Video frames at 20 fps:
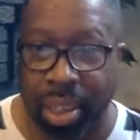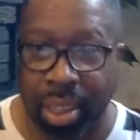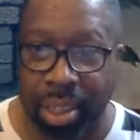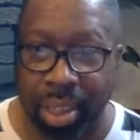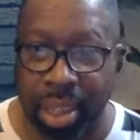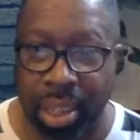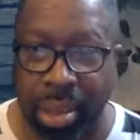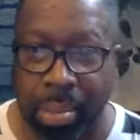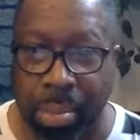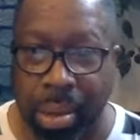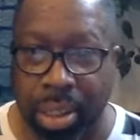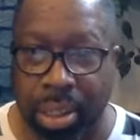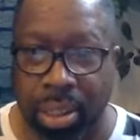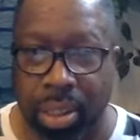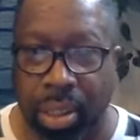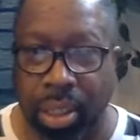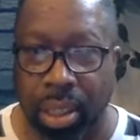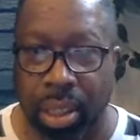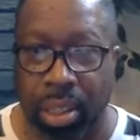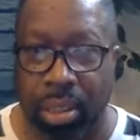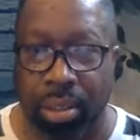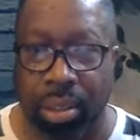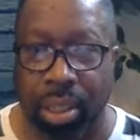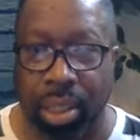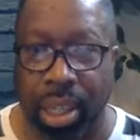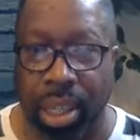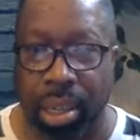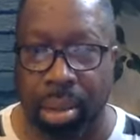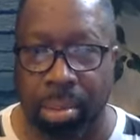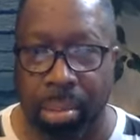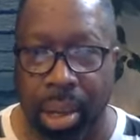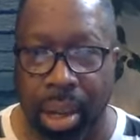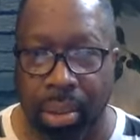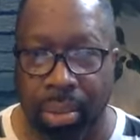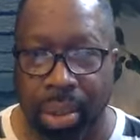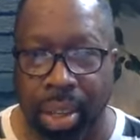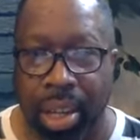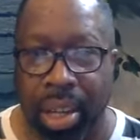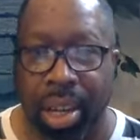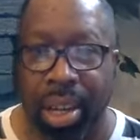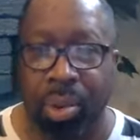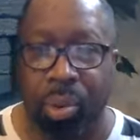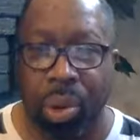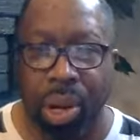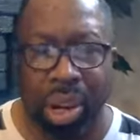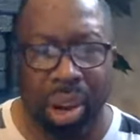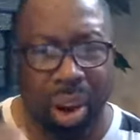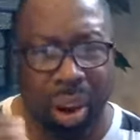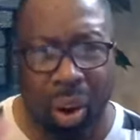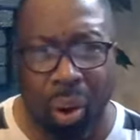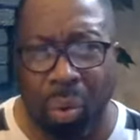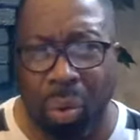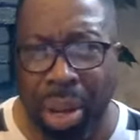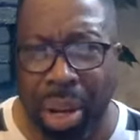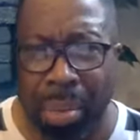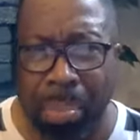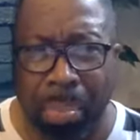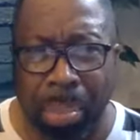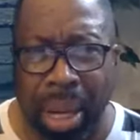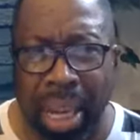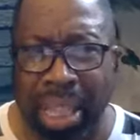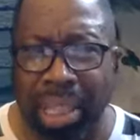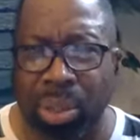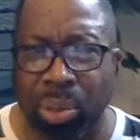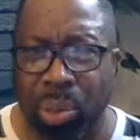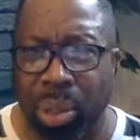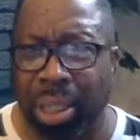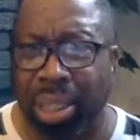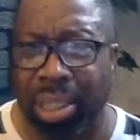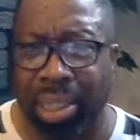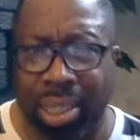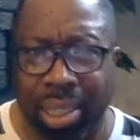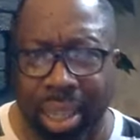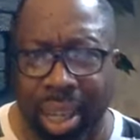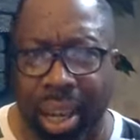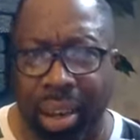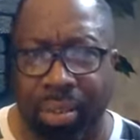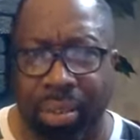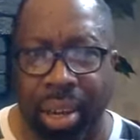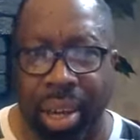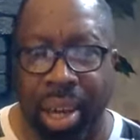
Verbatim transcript: thank you my sean lacuna thank you mom we're already blessed with the stuff